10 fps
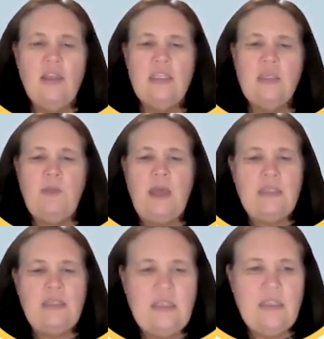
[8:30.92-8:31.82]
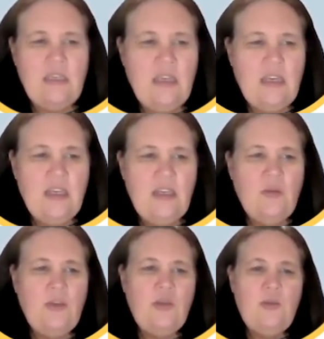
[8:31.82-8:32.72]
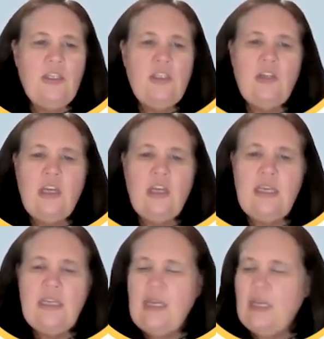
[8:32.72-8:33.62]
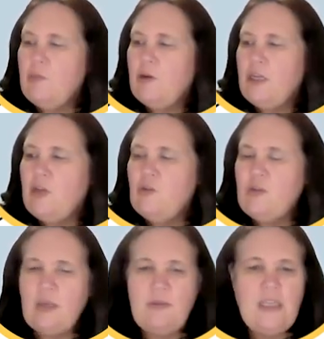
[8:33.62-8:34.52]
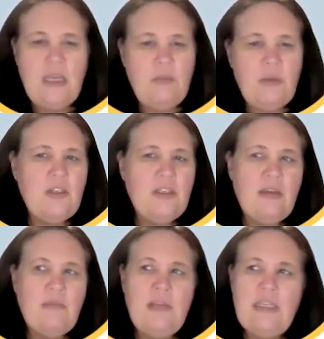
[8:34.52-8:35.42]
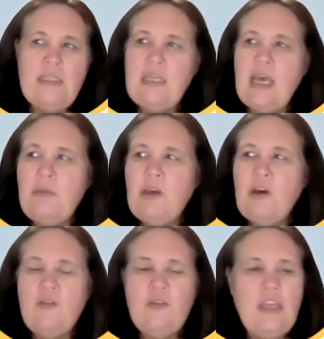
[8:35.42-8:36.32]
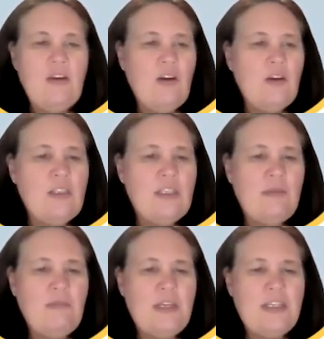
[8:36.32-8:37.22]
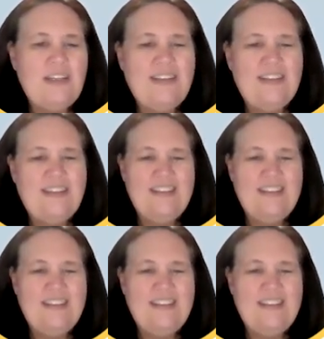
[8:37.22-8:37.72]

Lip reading: the space, which means you don't get anybody who's upset because somebody is typing over their own submission.